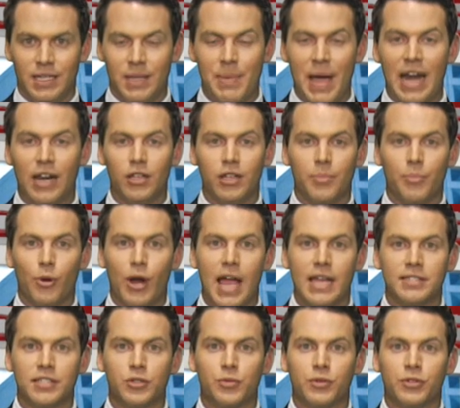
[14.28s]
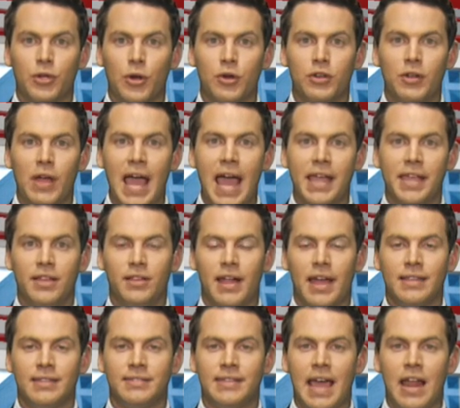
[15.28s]
The Battle of the Brazos returned to
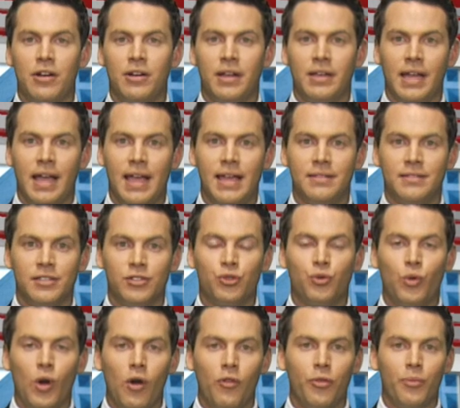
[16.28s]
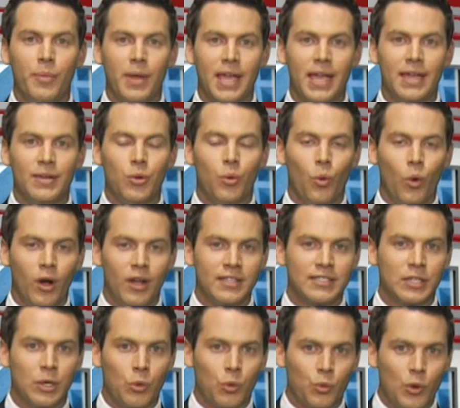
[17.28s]
Aggieland Saturday night and the 12th man
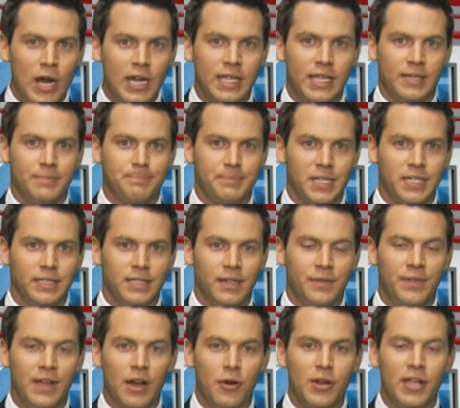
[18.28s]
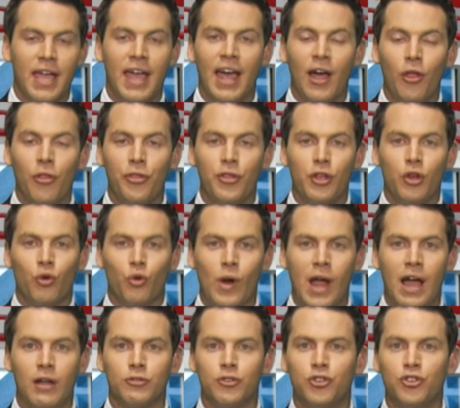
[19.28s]
was ready. A very healthy
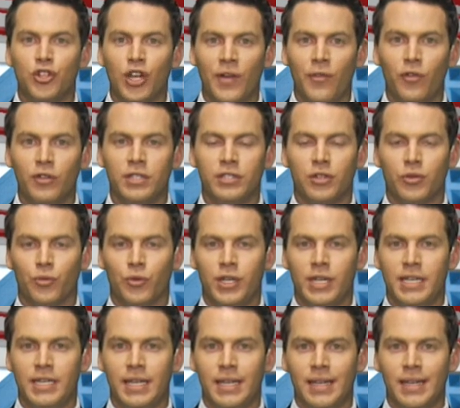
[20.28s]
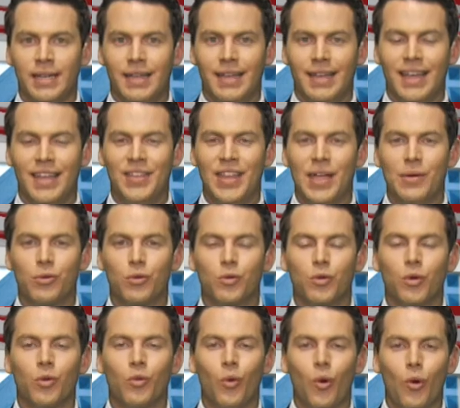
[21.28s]
crowd shuffled into Reed and they were
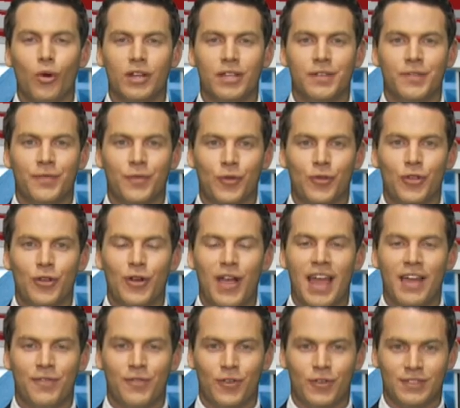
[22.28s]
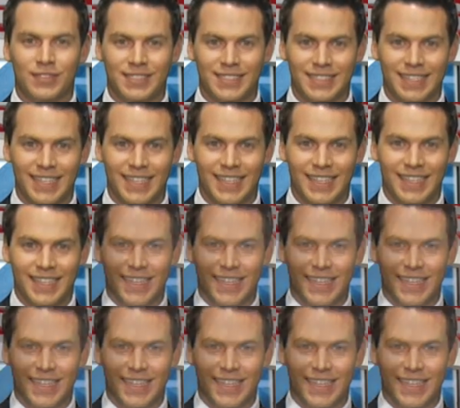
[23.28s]
rewarded for their efforts.